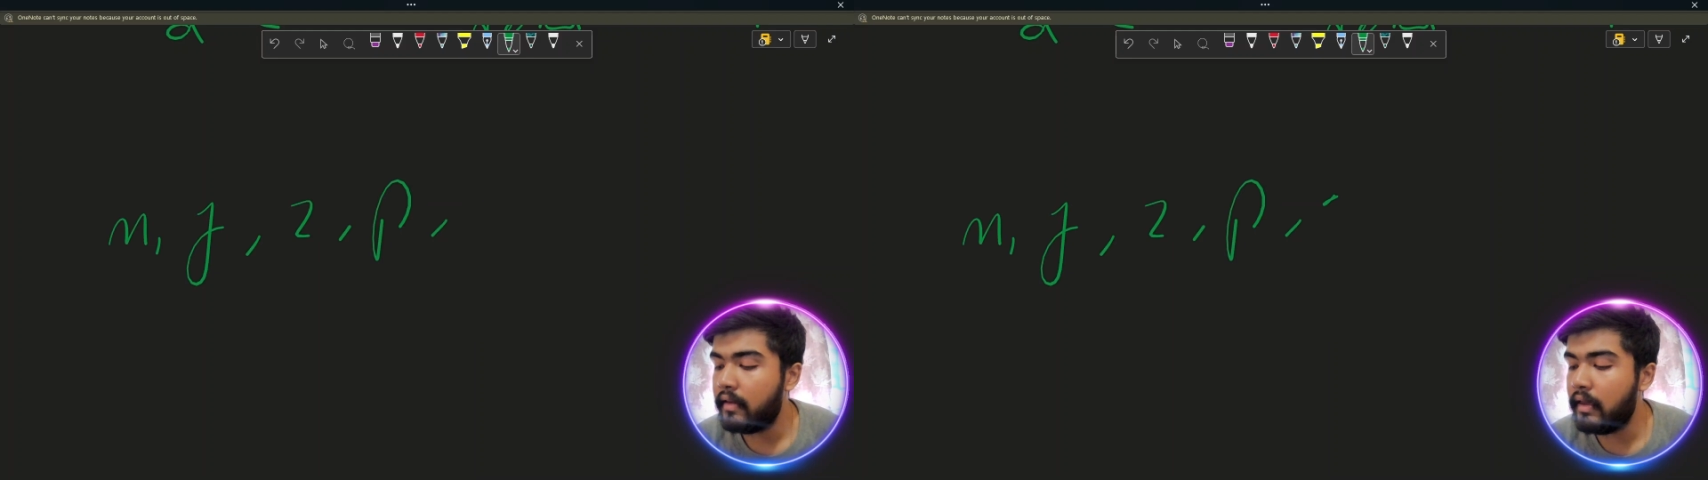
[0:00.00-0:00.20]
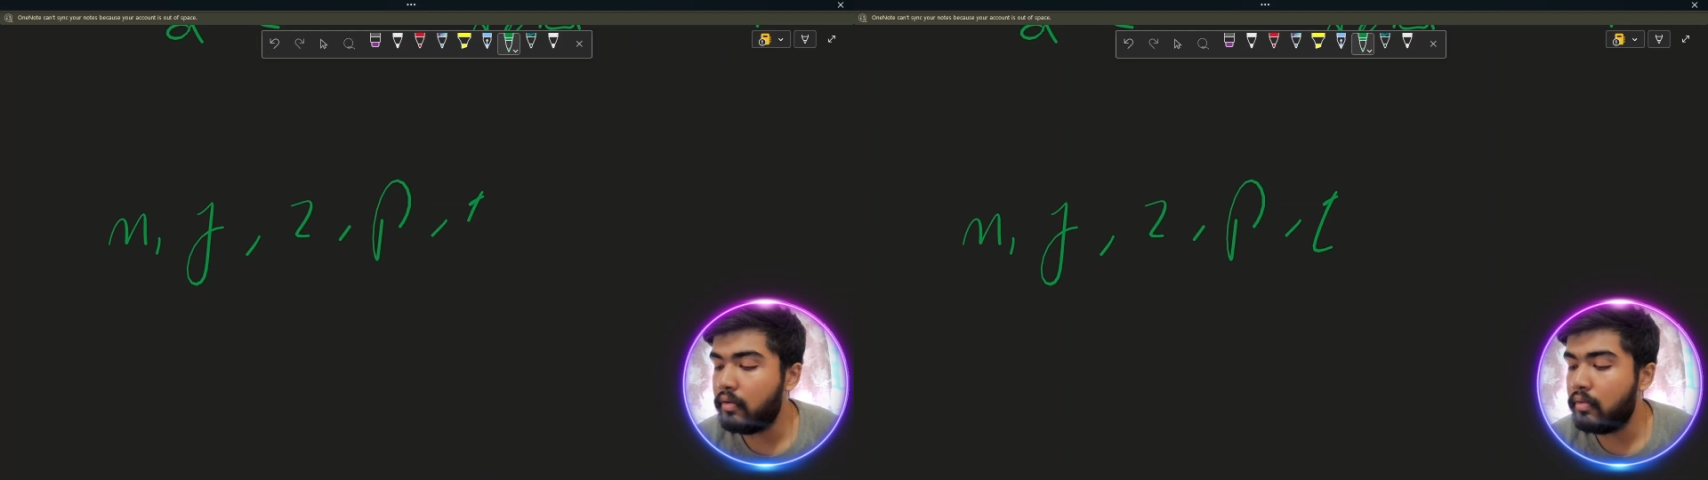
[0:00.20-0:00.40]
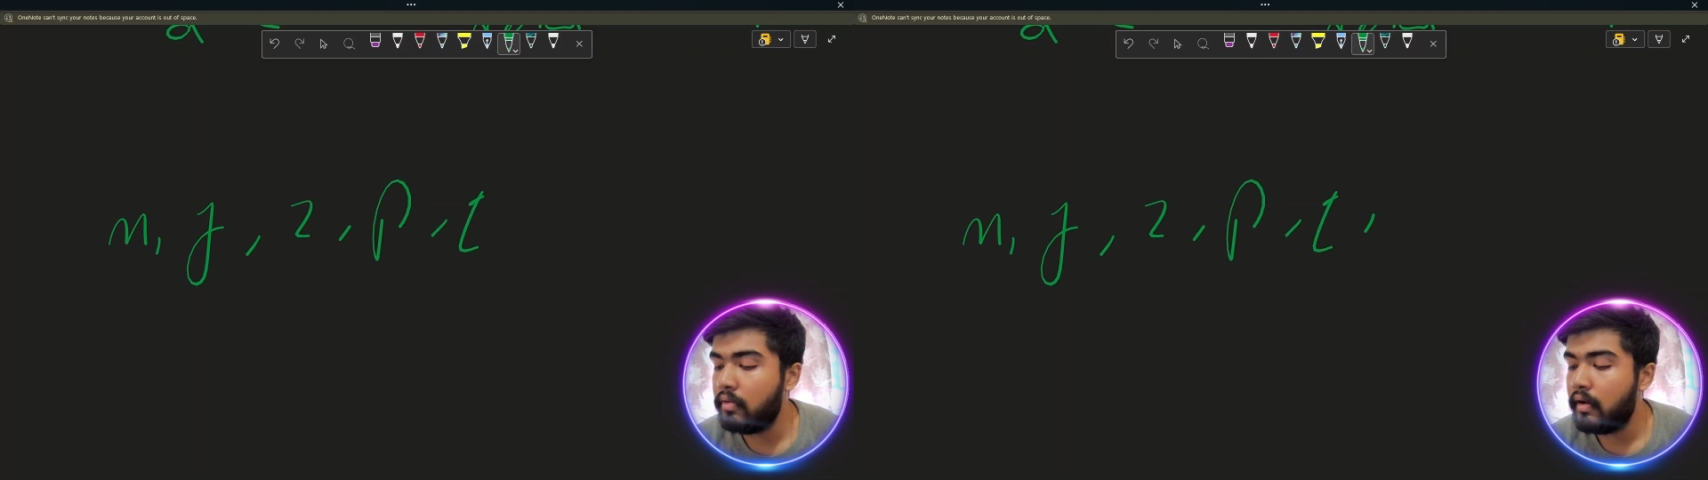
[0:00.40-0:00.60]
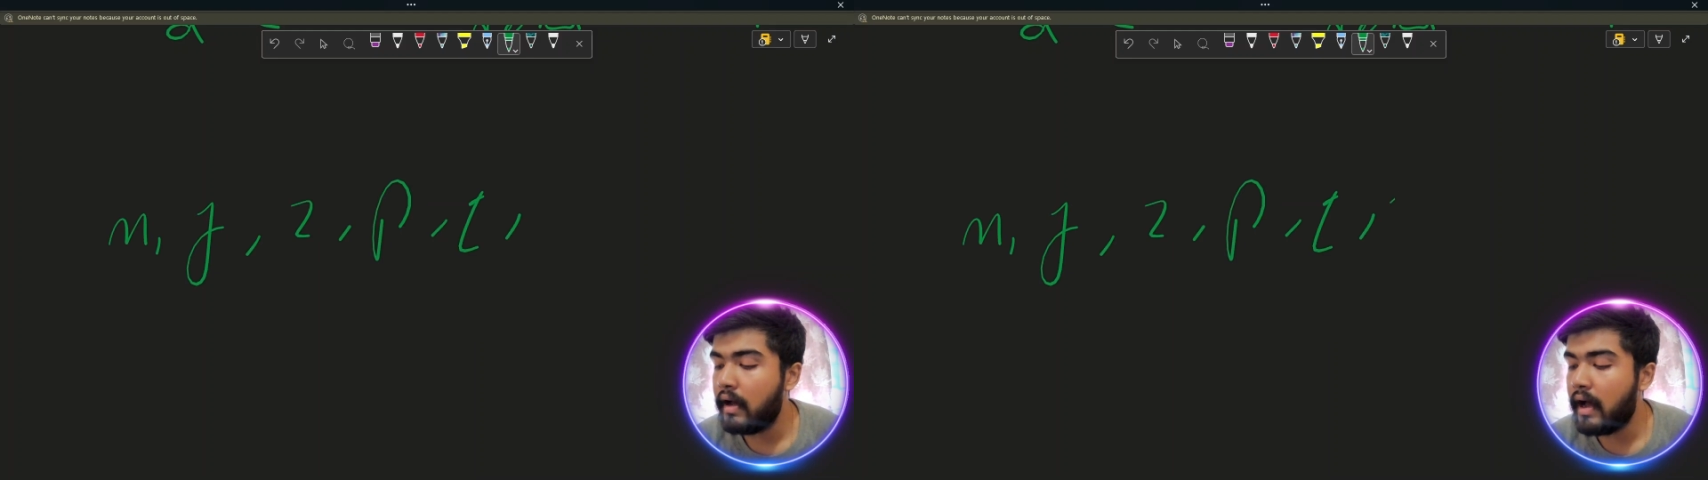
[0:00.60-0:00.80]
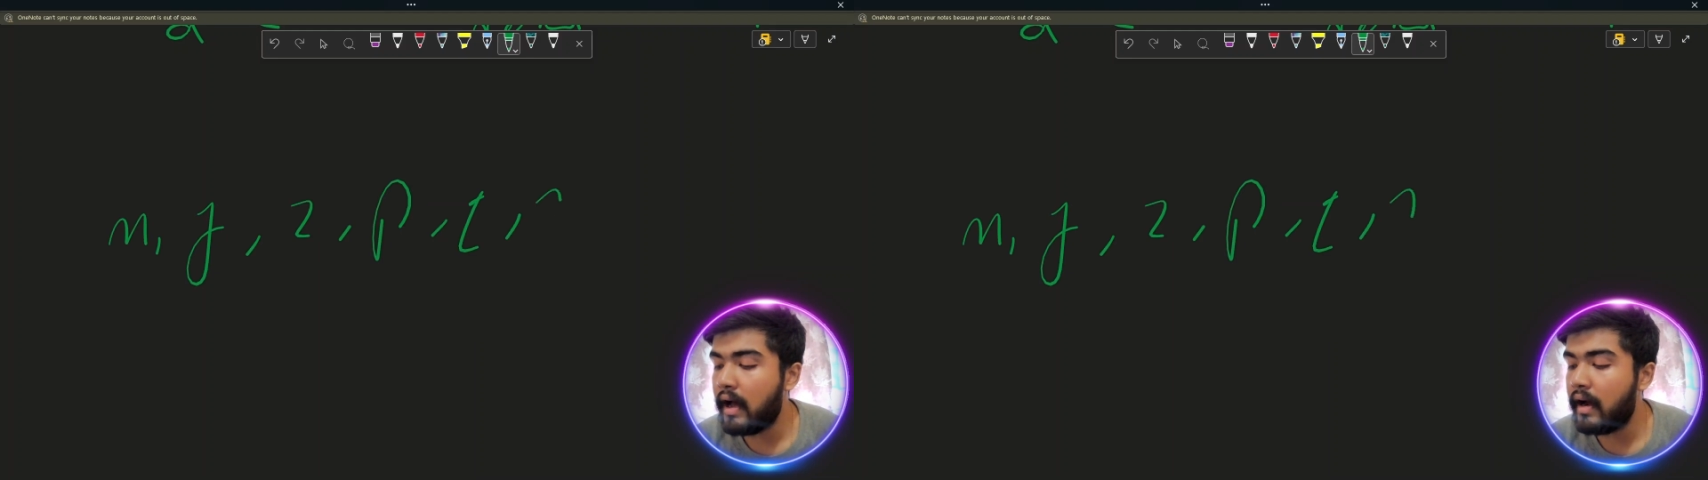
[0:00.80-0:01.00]
Q,
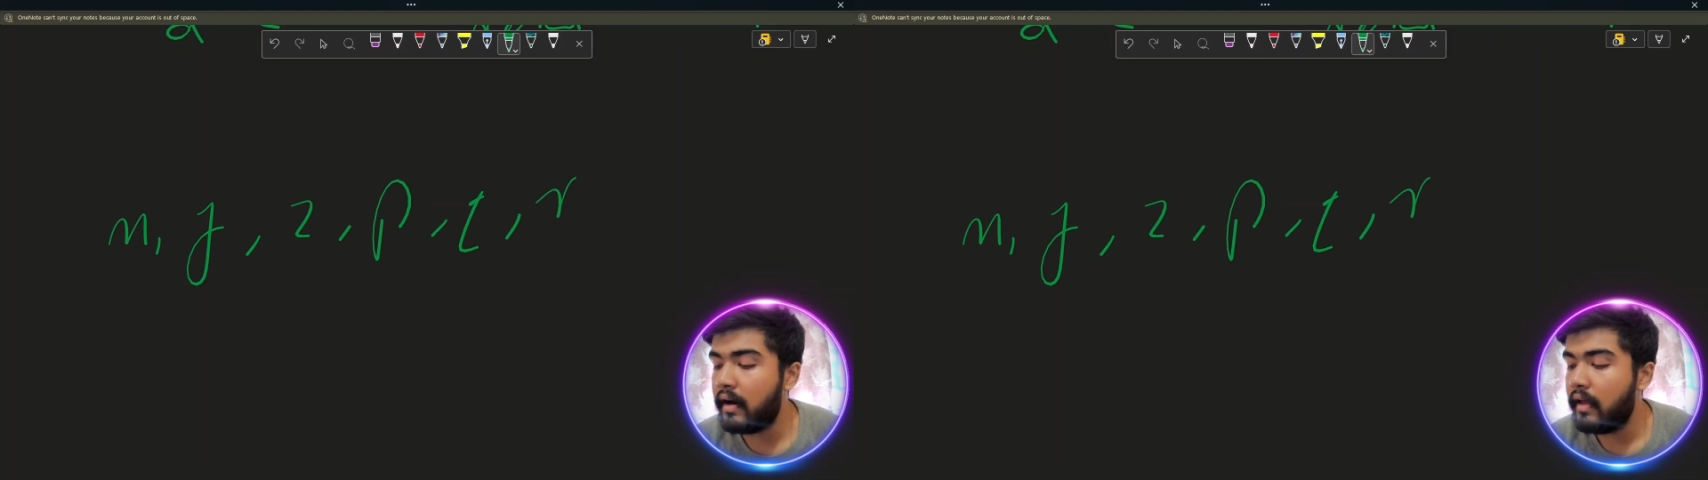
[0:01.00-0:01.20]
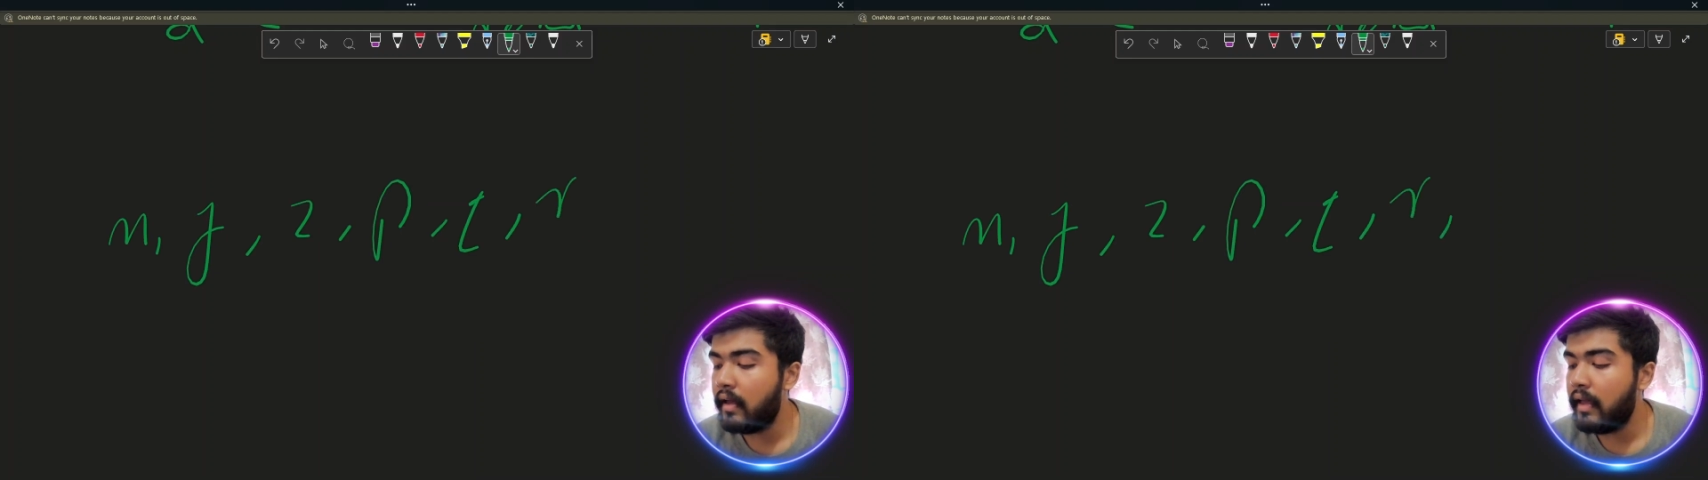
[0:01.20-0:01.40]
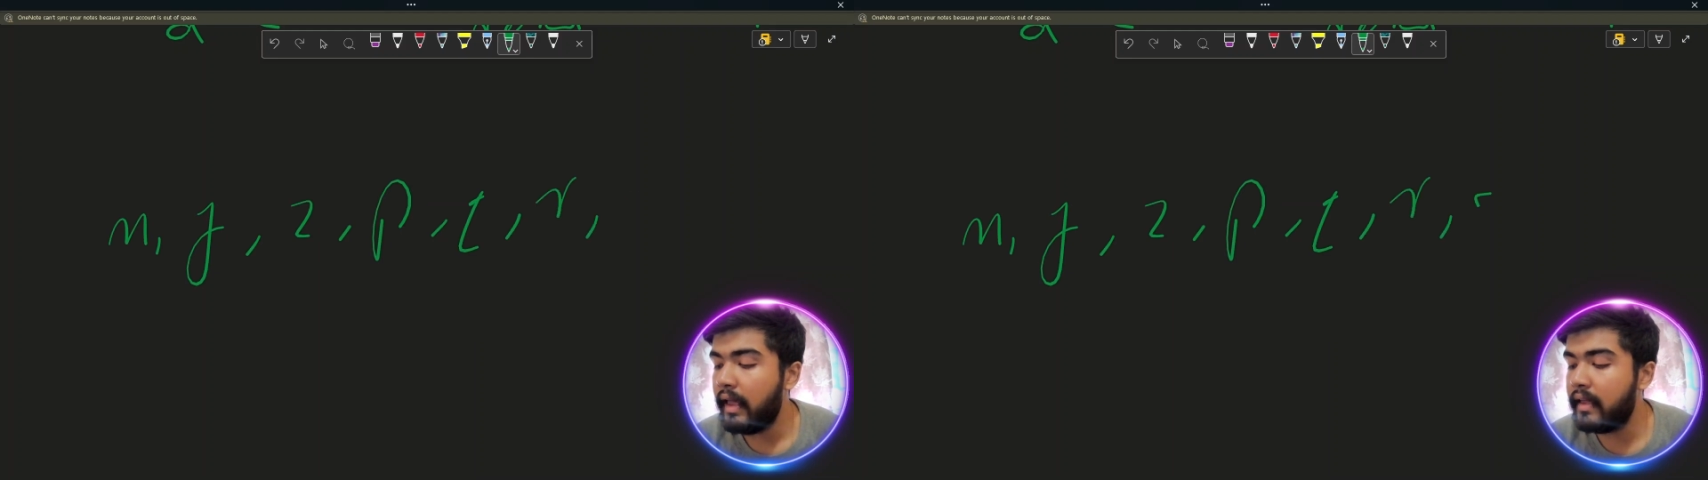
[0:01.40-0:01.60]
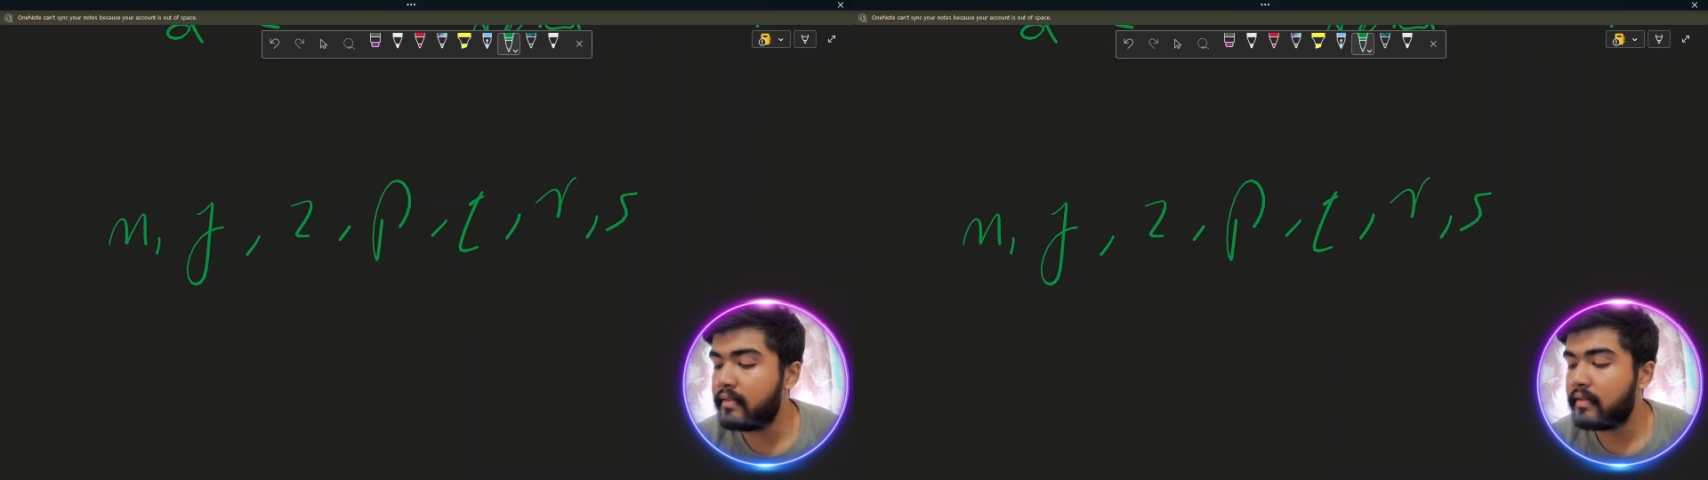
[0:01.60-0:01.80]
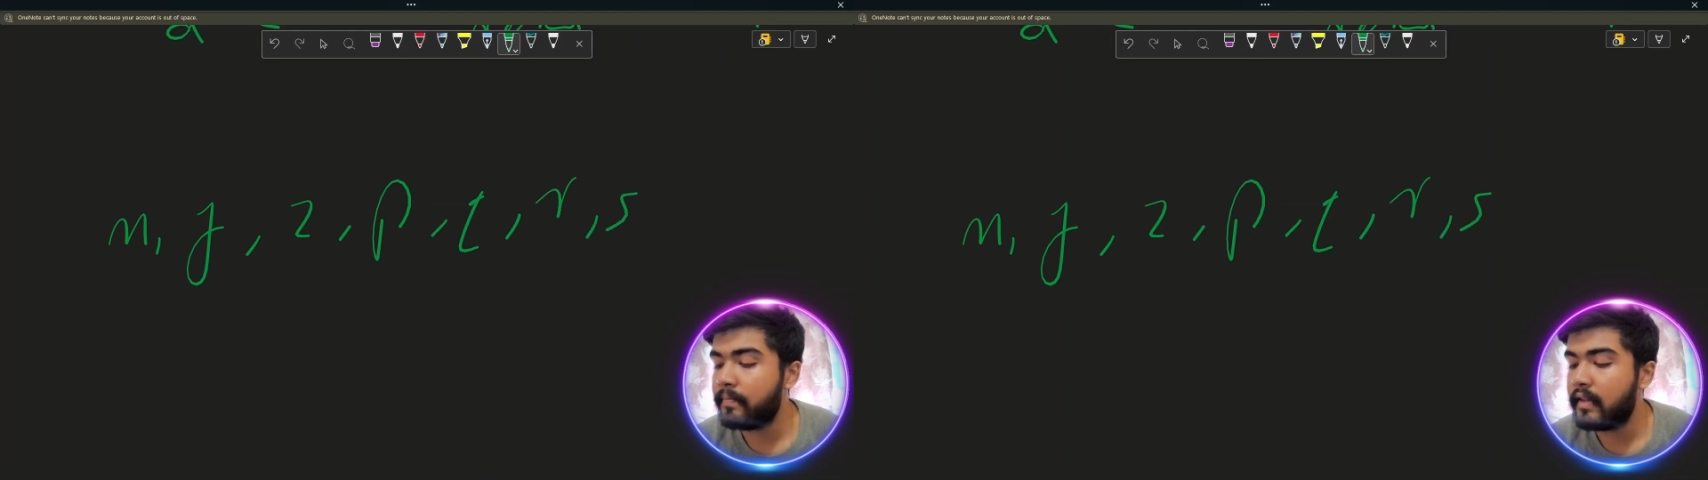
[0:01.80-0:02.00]
R, S.